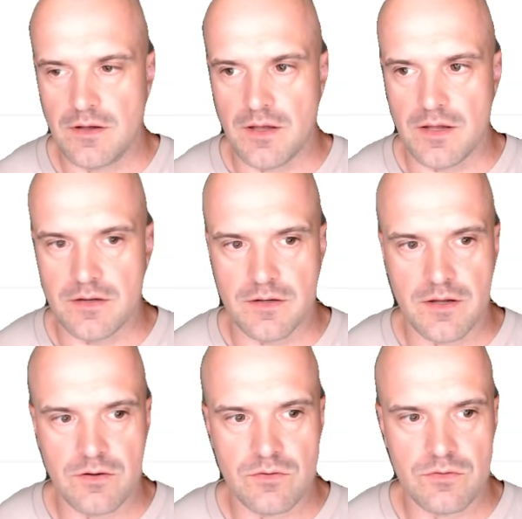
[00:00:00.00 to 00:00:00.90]
And
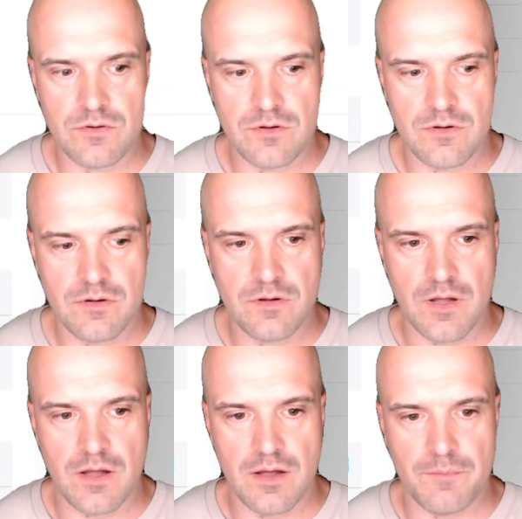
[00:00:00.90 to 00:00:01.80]
now
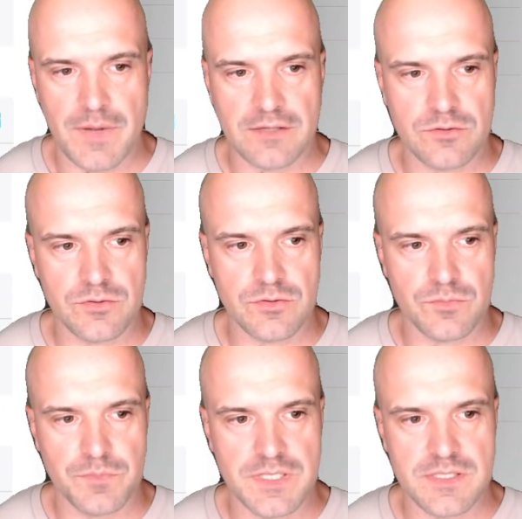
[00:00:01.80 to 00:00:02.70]
back
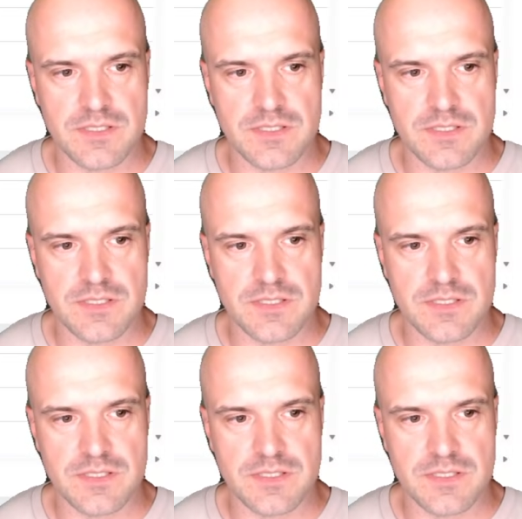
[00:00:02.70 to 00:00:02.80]
to Business